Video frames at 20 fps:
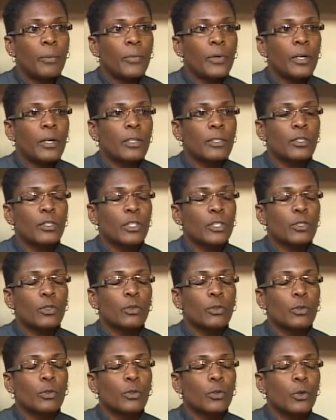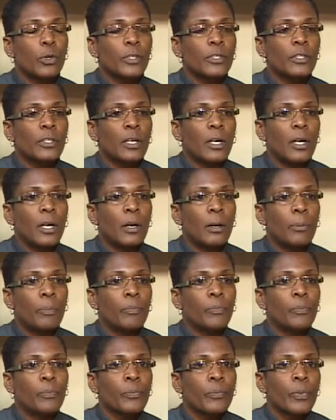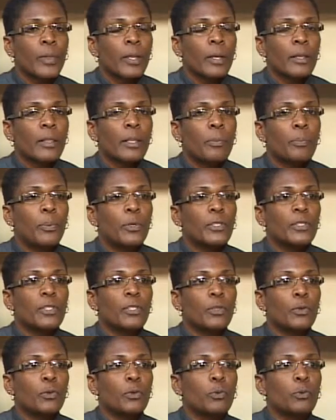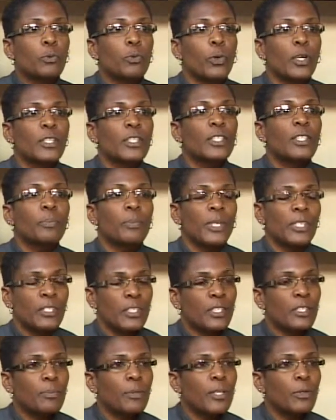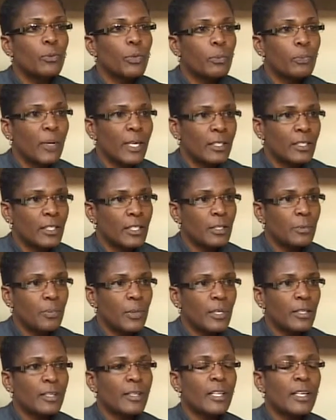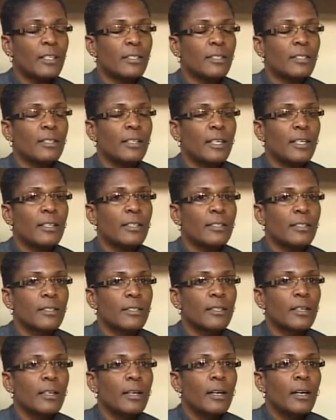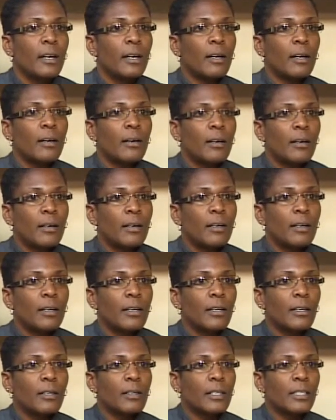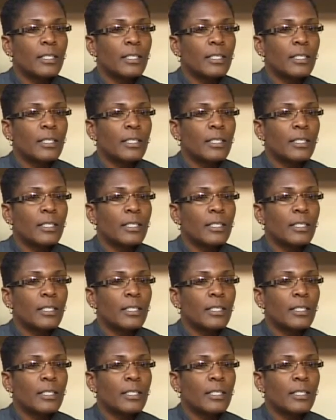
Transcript: it's just not the person who wants to participate will participate. There's a